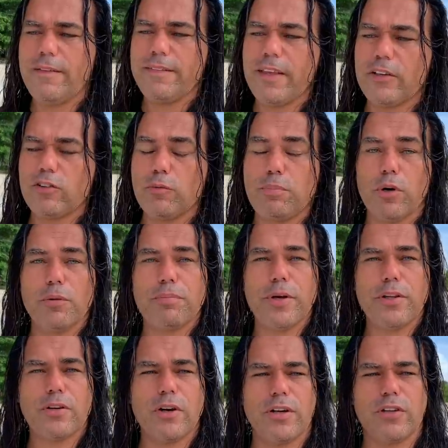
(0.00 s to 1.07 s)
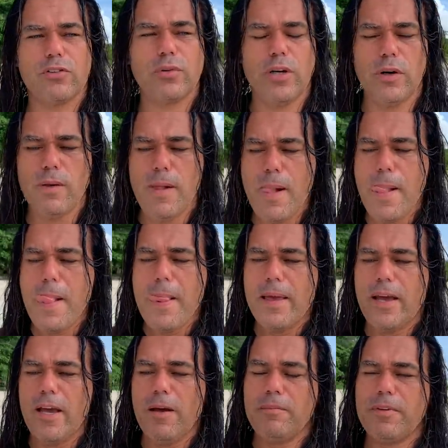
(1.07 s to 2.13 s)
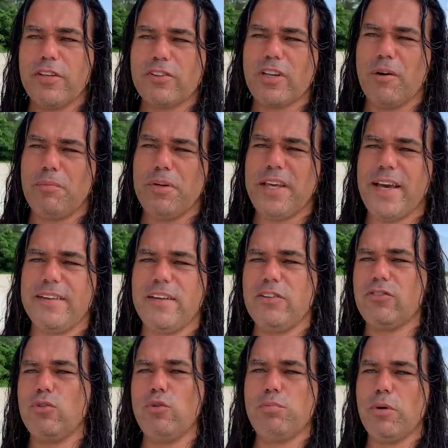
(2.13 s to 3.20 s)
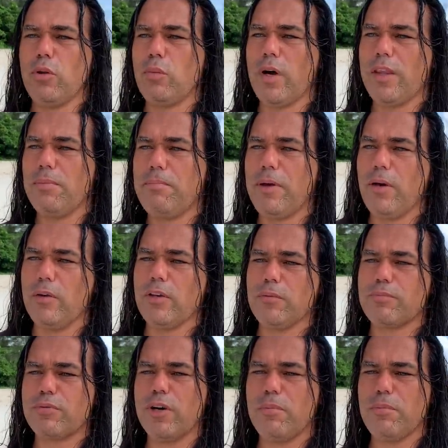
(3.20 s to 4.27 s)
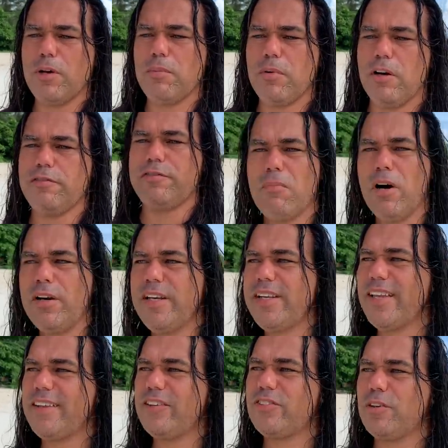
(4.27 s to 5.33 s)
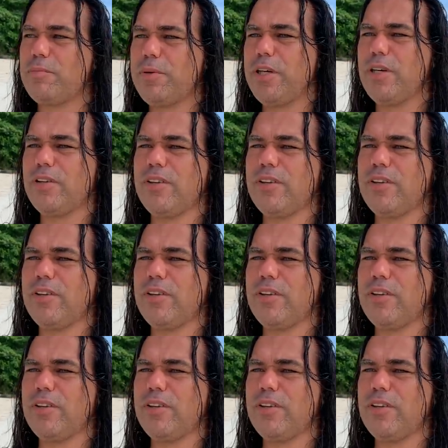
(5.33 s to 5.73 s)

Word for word: that support Bitcoin as well. Um, this company had this two point one billion problem of money that disappeared.